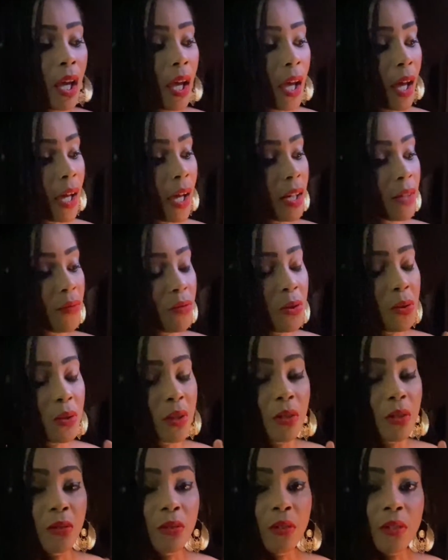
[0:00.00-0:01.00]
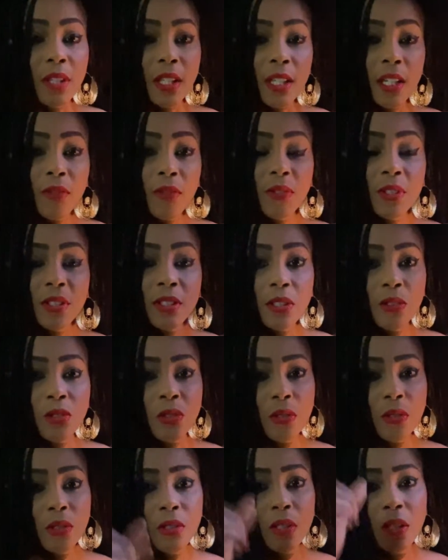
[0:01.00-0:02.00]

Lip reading: And if you can think of a sigil,